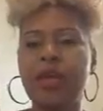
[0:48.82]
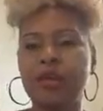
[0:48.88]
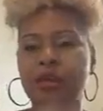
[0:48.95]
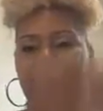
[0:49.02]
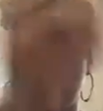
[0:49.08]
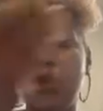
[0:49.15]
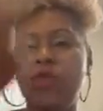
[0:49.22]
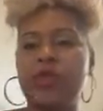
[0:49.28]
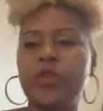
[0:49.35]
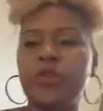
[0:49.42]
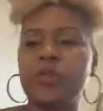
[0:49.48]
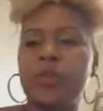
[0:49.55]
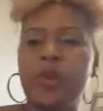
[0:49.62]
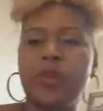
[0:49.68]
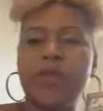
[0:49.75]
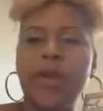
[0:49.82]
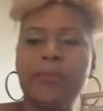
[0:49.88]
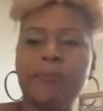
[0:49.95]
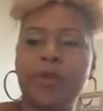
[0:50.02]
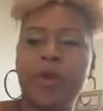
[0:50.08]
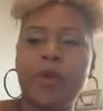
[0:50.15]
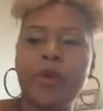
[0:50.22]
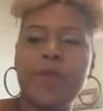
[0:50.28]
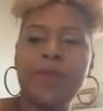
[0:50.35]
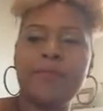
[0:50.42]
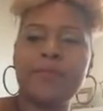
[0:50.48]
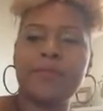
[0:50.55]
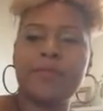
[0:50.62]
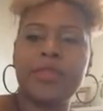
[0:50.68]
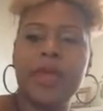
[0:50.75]
So if you smell that burning,
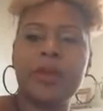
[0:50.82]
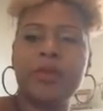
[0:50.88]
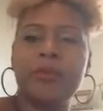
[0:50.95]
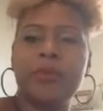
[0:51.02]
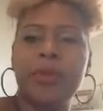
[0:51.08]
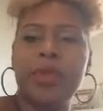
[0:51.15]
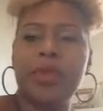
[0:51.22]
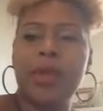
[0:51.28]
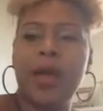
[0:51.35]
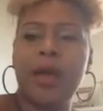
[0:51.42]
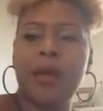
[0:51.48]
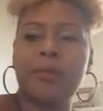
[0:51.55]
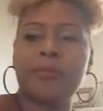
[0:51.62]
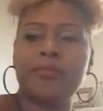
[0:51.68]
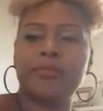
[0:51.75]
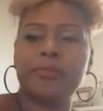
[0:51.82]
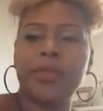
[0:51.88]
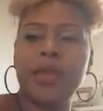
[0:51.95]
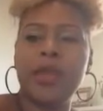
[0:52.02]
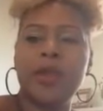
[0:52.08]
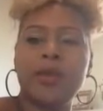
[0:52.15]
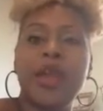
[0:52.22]
that'll be here.